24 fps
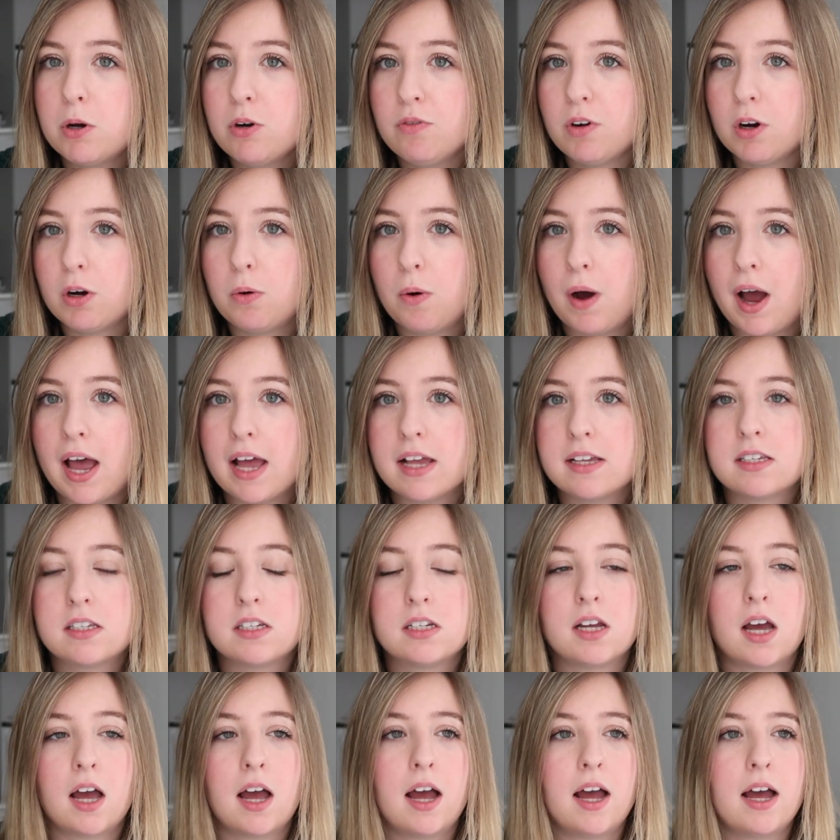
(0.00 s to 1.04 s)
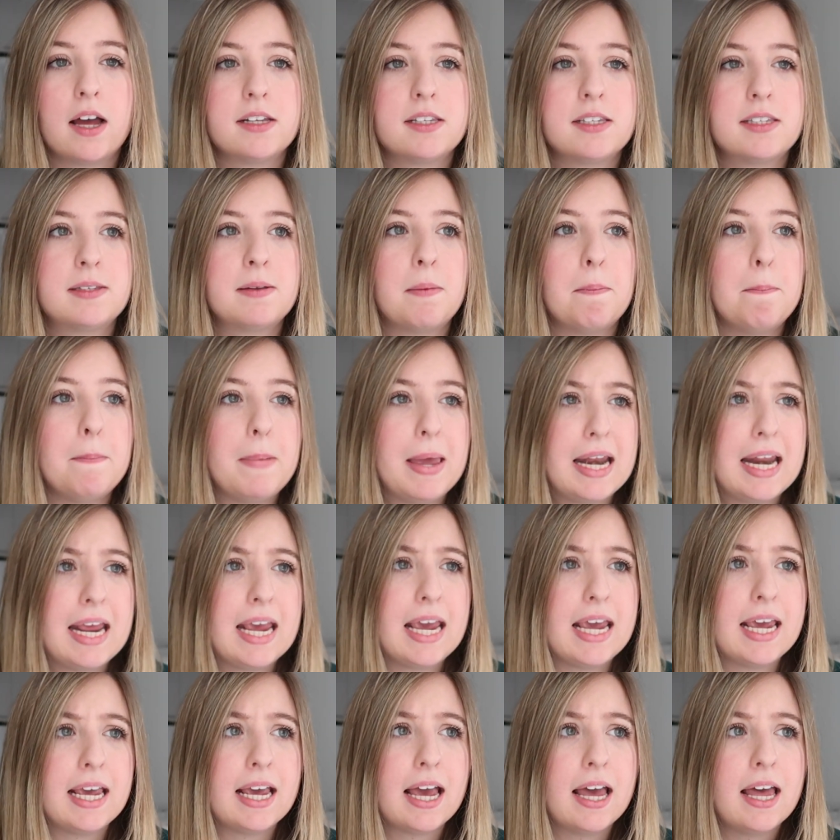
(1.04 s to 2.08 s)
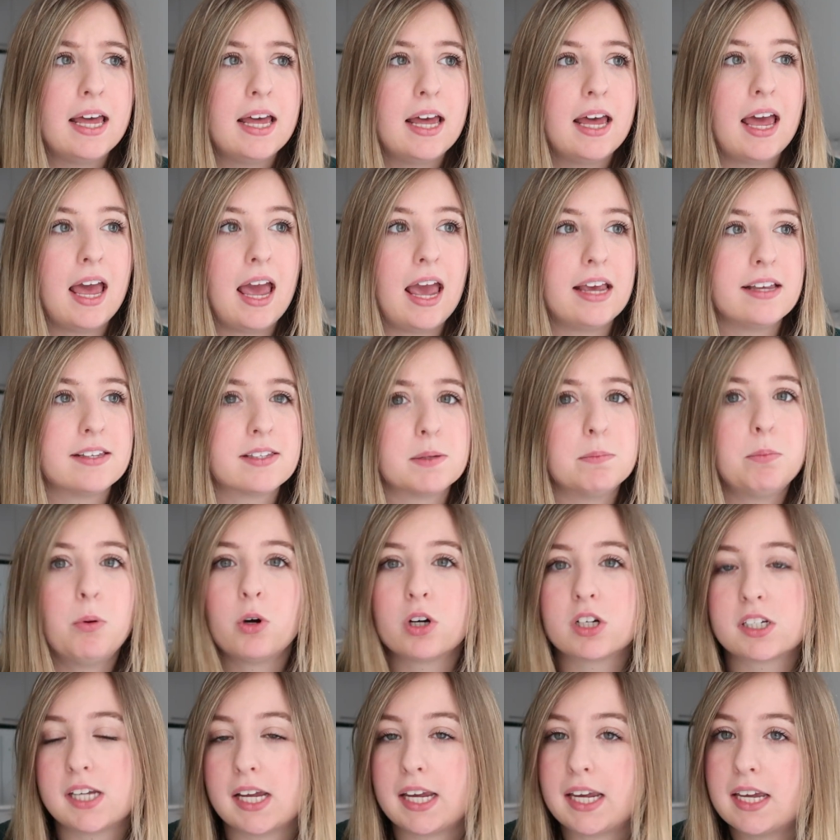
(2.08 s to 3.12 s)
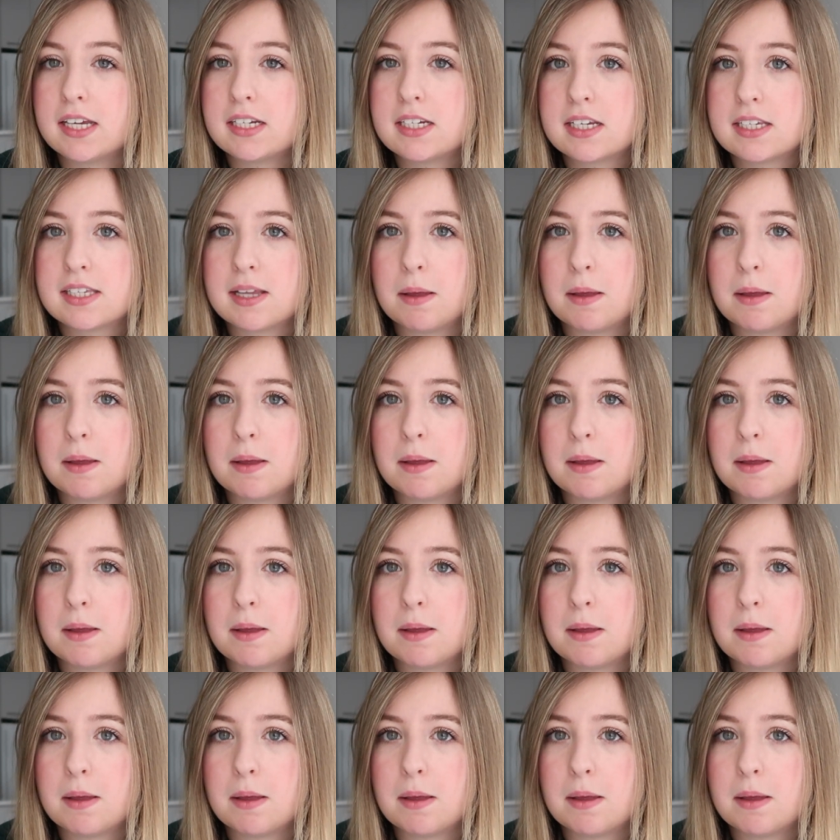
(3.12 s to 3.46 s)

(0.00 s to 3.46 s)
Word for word: pull request, uh, submitting a support ticket to